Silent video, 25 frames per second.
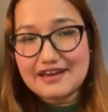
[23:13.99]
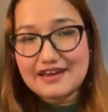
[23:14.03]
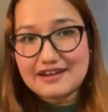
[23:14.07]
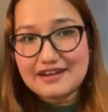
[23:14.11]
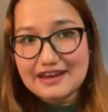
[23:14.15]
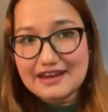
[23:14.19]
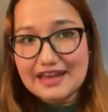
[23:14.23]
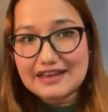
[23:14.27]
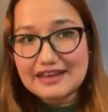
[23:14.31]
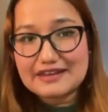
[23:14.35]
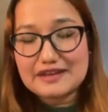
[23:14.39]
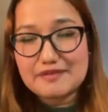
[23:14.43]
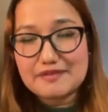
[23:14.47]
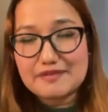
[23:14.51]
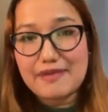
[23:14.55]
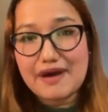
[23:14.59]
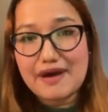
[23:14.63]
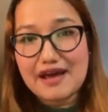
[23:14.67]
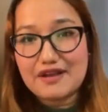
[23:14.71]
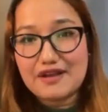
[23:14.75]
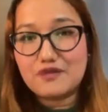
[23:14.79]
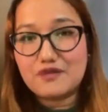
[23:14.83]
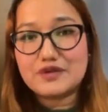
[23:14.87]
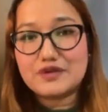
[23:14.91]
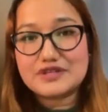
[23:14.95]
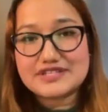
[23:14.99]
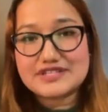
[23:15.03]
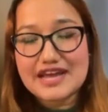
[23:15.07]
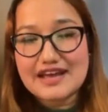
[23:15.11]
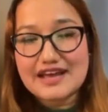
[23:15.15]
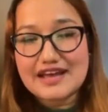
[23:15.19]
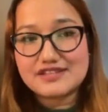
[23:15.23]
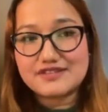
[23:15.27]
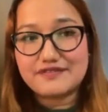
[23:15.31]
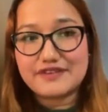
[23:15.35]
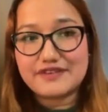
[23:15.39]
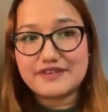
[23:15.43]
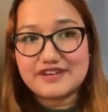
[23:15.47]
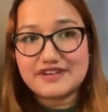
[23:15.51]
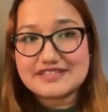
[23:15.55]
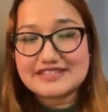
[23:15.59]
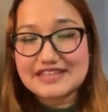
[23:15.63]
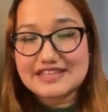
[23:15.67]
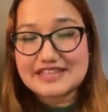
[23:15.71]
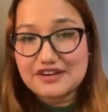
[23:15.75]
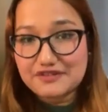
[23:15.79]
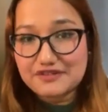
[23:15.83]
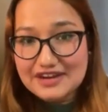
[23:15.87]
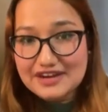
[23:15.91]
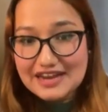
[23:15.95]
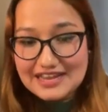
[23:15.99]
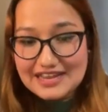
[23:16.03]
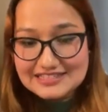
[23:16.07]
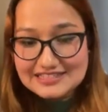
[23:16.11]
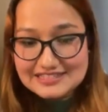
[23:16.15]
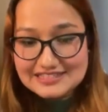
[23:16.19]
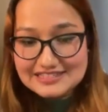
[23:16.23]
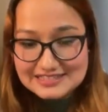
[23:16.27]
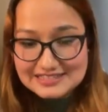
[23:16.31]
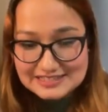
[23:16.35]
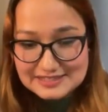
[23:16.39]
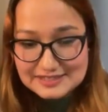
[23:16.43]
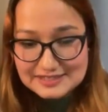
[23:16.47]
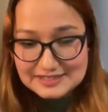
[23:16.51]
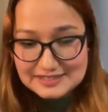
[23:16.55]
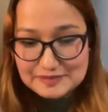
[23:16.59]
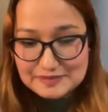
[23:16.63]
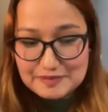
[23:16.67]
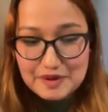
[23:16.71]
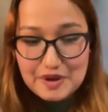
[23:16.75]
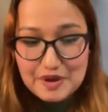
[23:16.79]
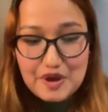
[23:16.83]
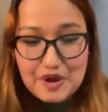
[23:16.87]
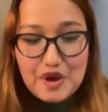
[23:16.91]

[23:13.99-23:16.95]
like Nepal, which has very centralized system